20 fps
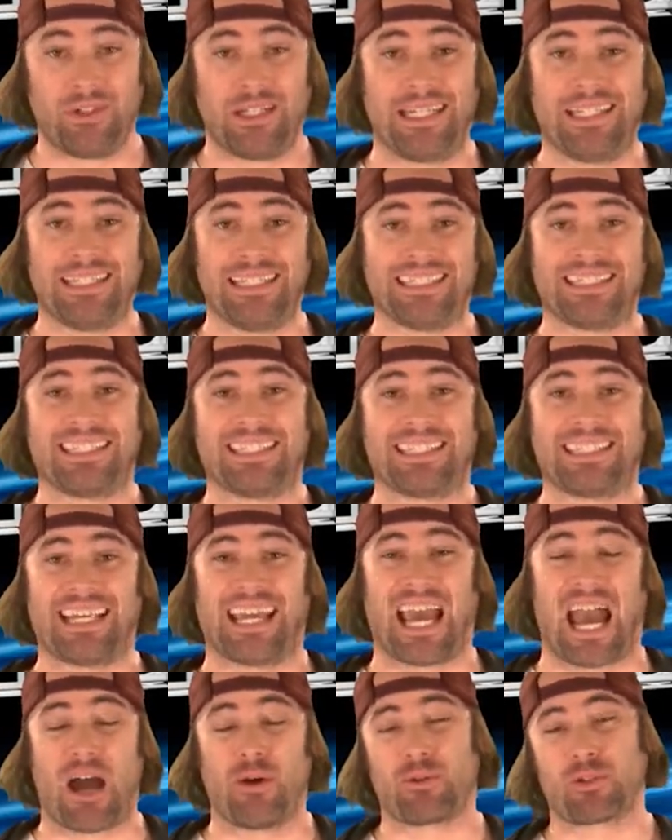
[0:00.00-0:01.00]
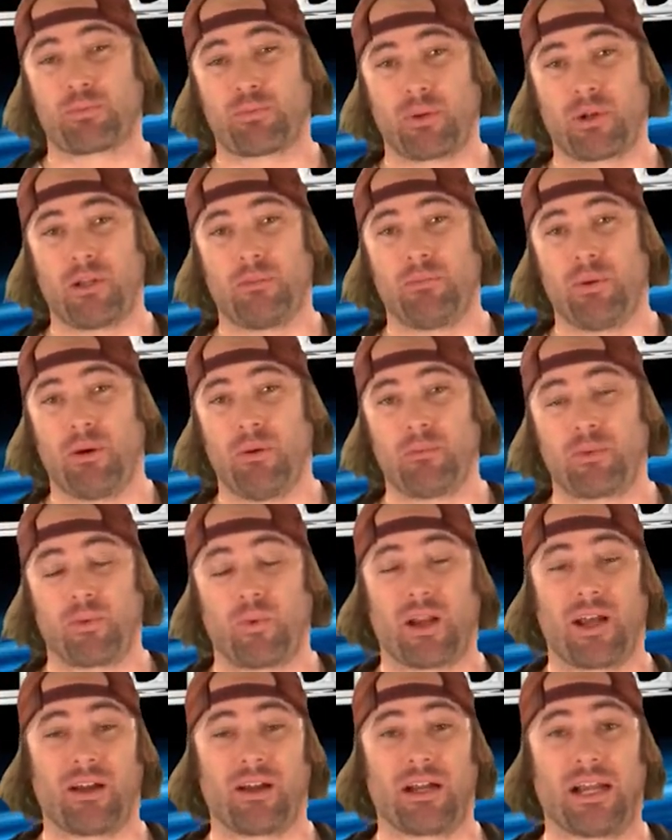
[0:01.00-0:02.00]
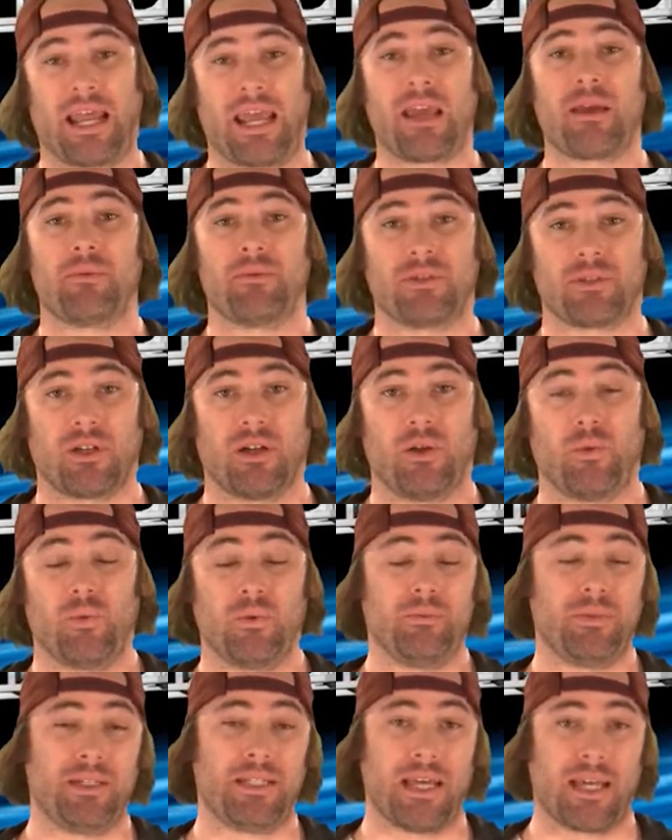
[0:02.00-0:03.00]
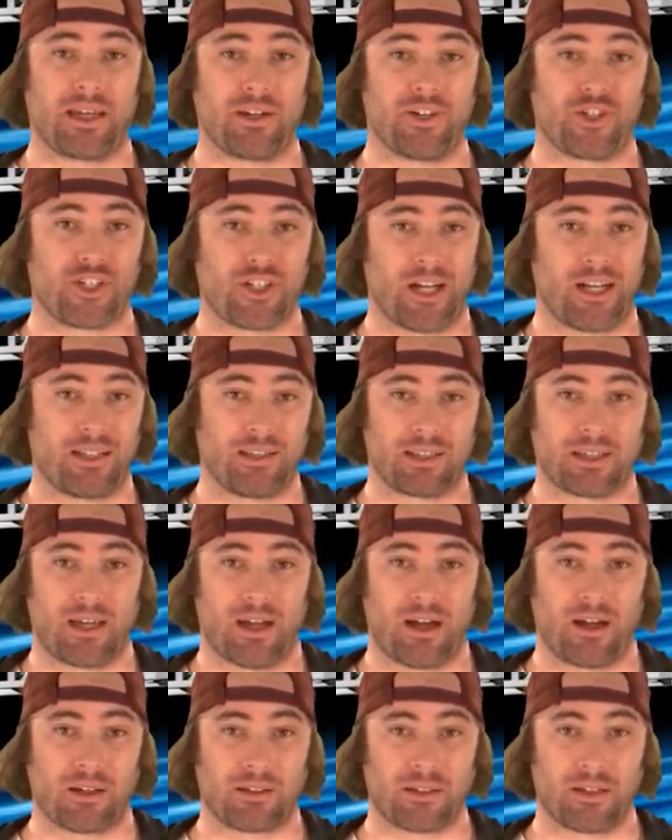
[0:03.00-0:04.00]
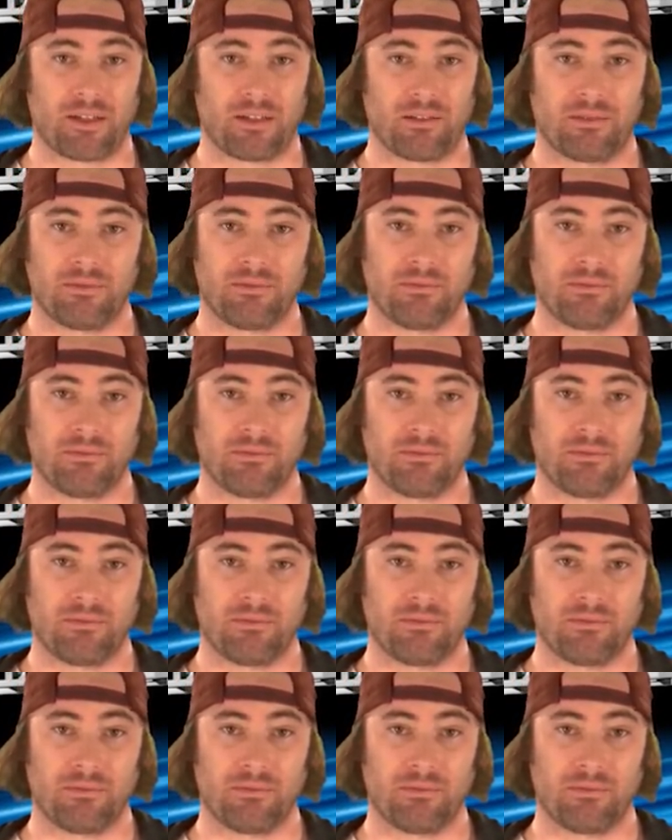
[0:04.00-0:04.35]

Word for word: needless to say, I was pretty pumped when I heard Amazon would be taking a shot at the character.